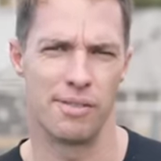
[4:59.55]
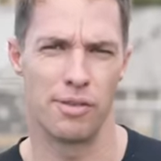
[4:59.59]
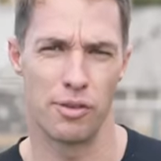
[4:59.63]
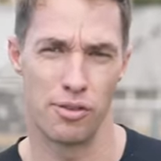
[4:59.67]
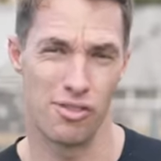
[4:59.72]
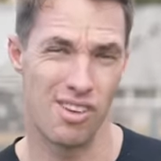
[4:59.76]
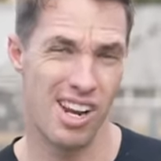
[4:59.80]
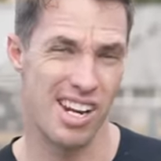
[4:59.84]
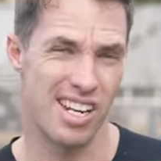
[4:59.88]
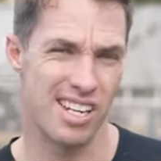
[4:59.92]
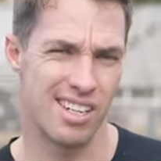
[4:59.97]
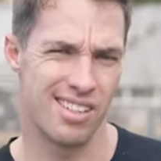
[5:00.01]
For
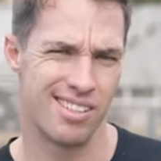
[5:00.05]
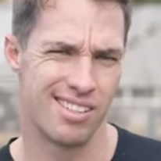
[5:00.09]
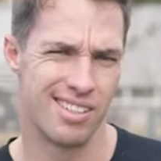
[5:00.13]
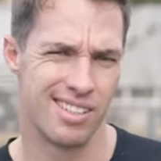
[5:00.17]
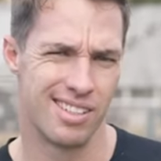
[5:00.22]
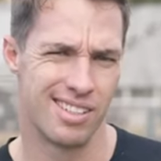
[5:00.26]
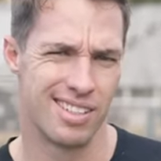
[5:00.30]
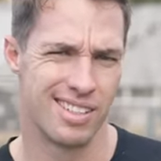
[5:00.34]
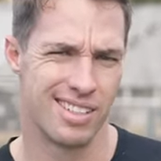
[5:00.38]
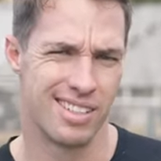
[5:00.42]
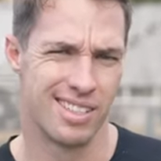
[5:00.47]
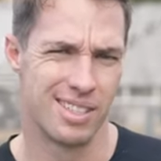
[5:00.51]
running,
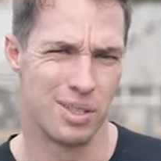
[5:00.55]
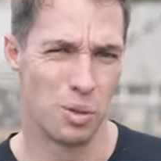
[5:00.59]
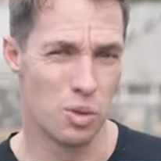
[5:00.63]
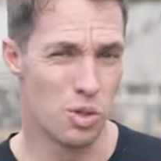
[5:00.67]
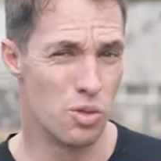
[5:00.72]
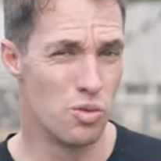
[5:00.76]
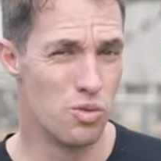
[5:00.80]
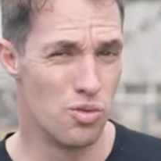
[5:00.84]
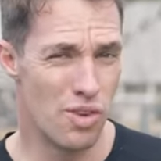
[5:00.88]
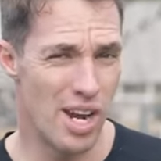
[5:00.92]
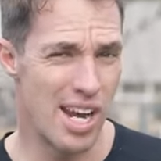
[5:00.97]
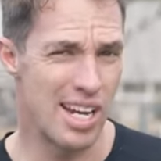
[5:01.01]
all
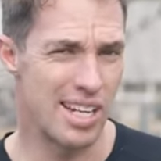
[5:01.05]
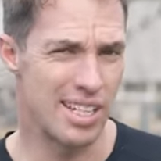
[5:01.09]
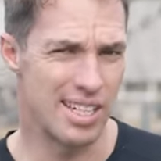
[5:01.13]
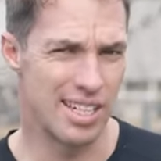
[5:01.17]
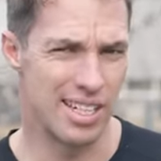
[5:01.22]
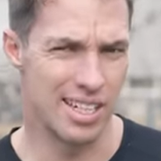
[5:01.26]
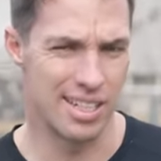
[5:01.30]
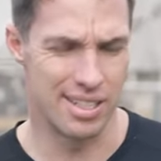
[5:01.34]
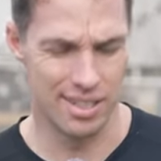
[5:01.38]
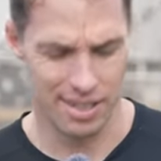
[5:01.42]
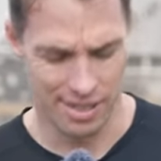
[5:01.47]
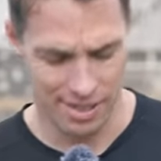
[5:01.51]
you really
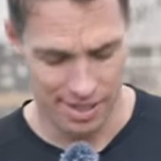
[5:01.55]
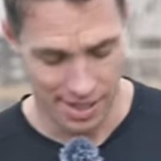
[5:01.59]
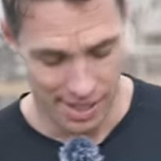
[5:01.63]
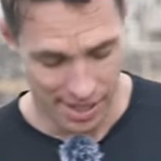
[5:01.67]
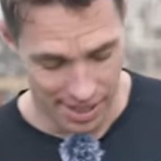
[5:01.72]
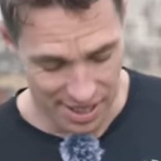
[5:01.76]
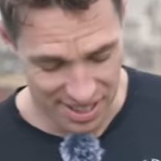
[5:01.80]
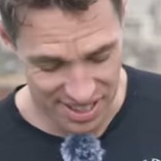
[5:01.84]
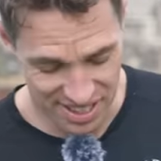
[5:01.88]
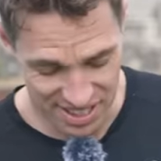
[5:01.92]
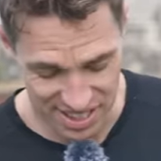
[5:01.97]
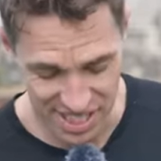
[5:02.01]
need
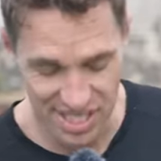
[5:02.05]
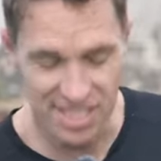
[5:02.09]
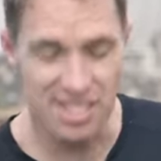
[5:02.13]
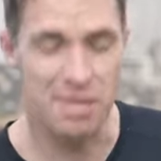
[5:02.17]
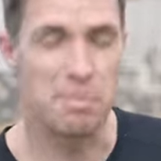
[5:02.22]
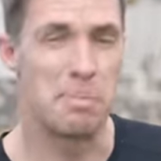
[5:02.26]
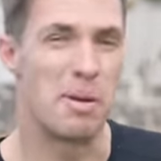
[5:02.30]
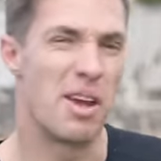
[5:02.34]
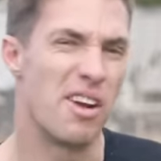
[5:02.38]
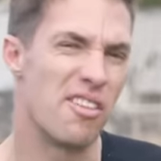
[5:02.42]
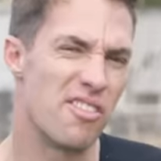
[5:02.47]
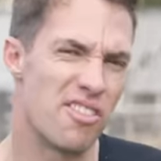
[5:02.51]
is a
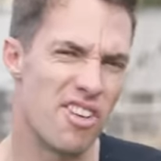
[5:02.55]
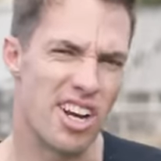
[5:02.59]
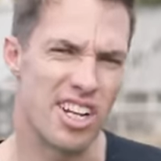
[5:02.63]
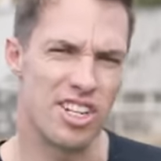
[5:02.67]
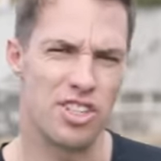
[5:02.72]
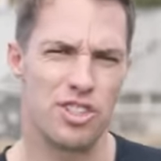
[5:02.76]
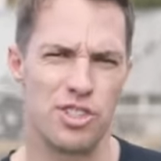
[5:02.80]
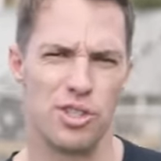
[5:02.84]
decent pair of running